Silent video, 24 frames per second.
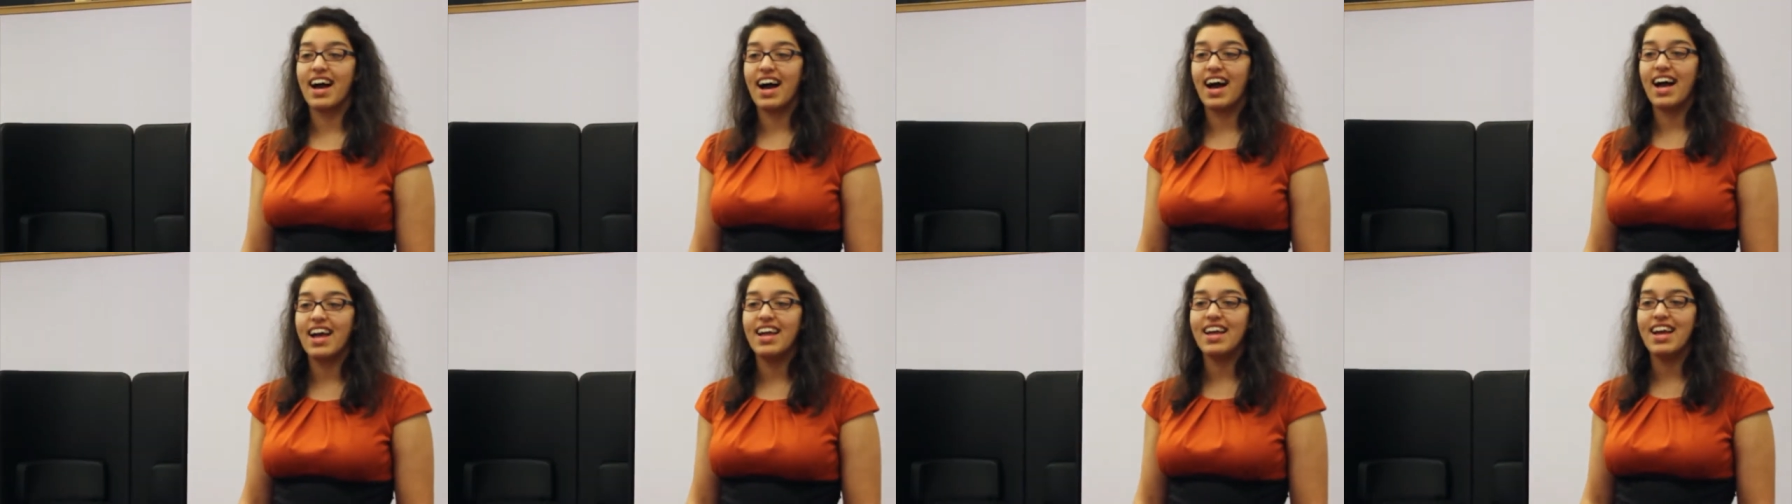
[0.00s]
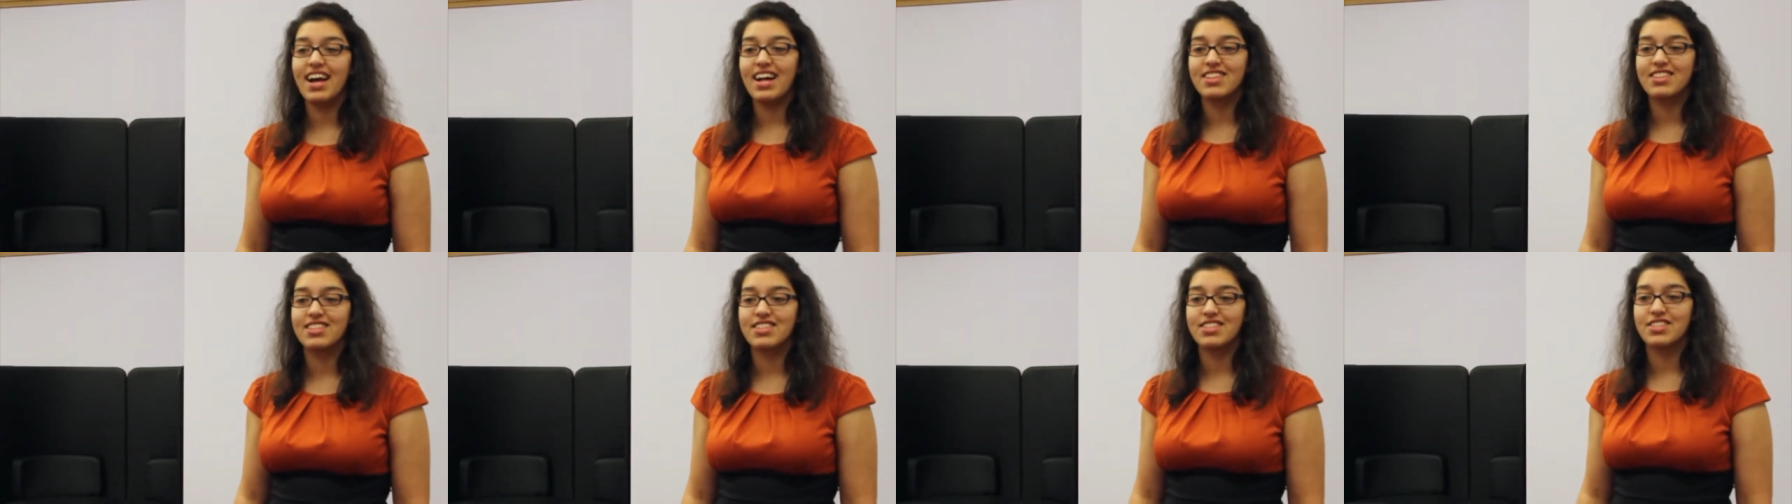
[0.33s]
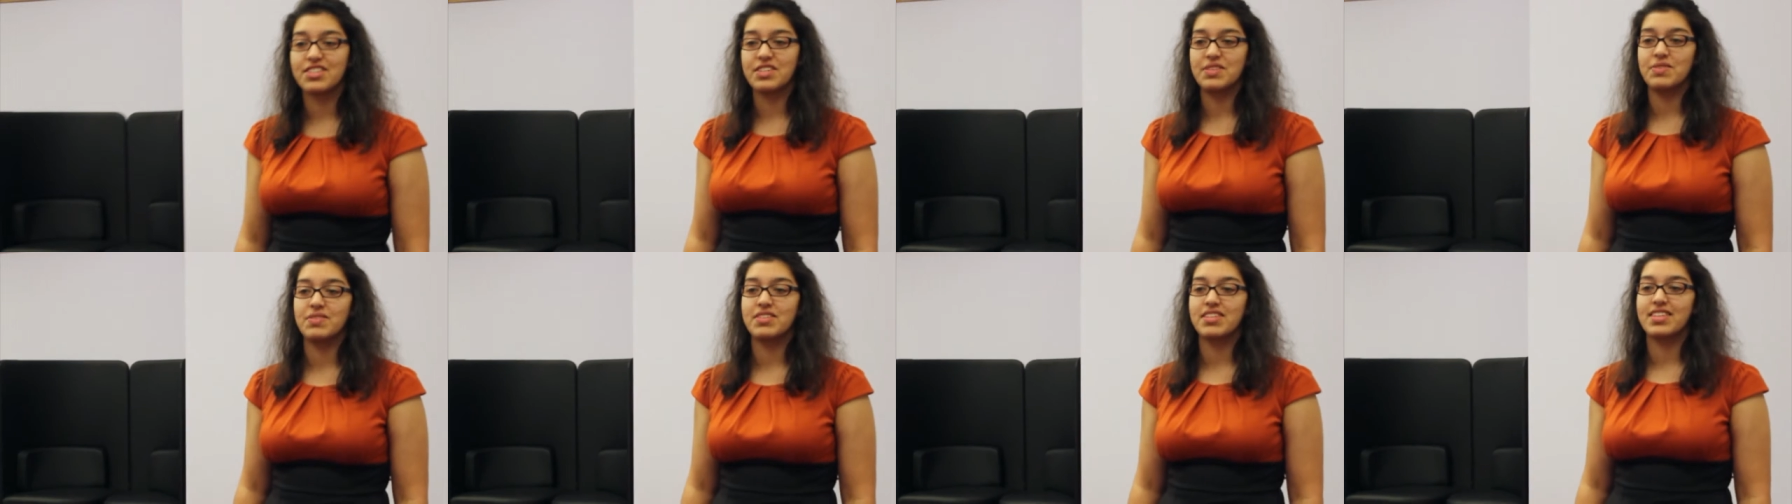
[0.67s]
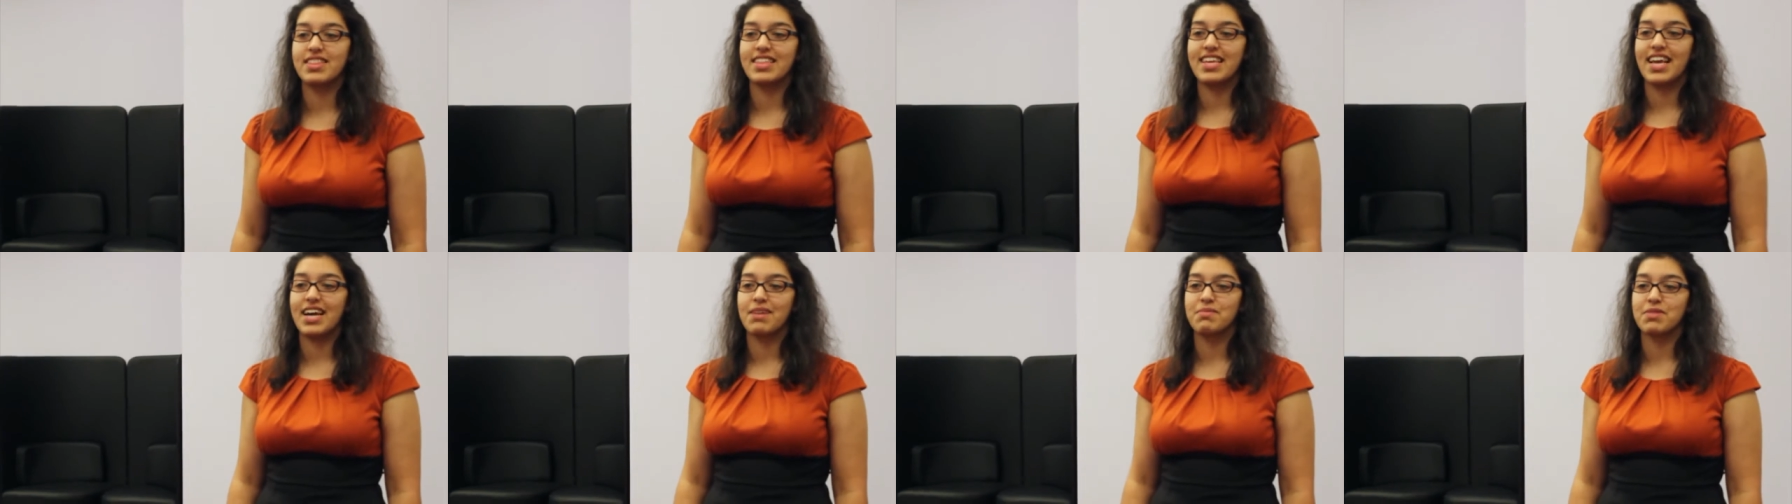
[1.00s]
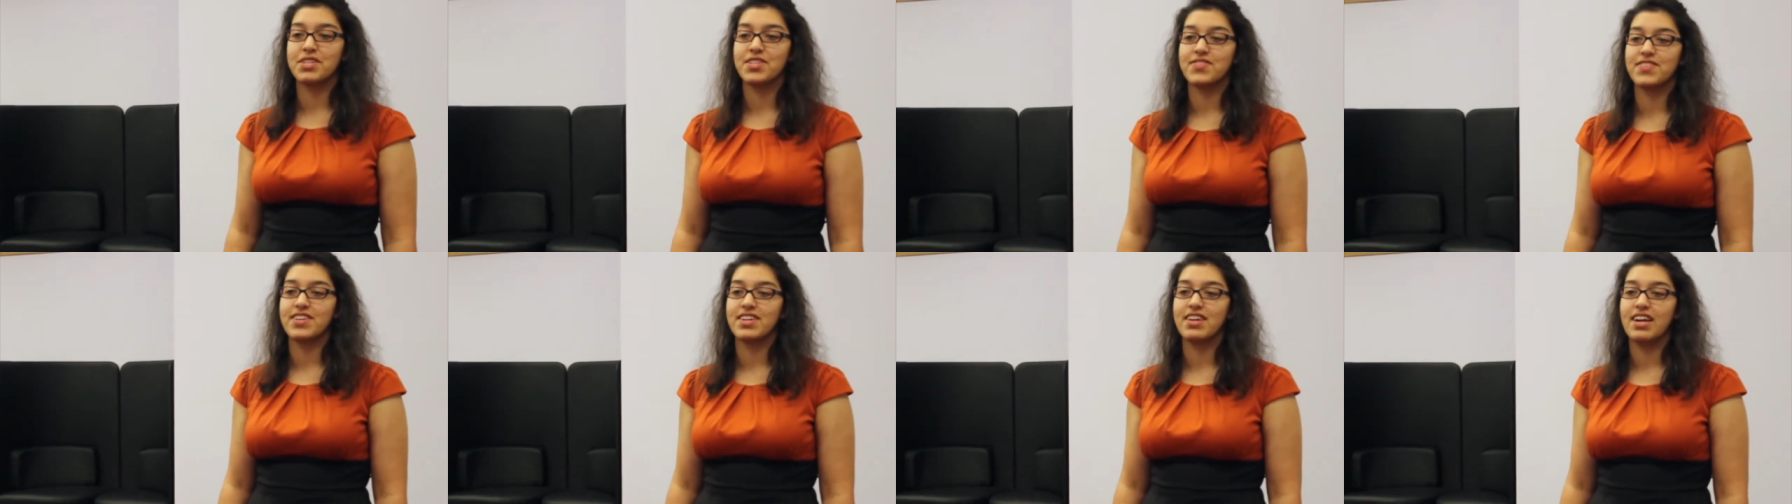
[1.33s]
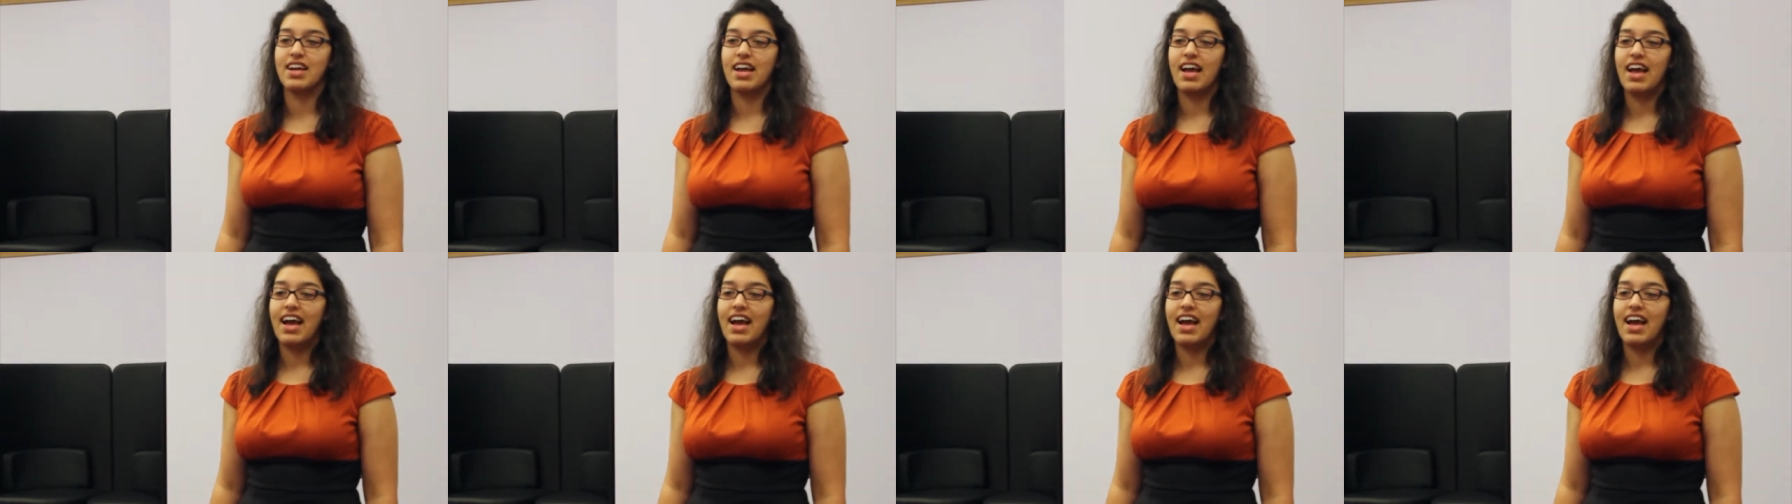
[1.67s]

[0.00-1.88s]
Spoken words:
high altitudes of the atmosphere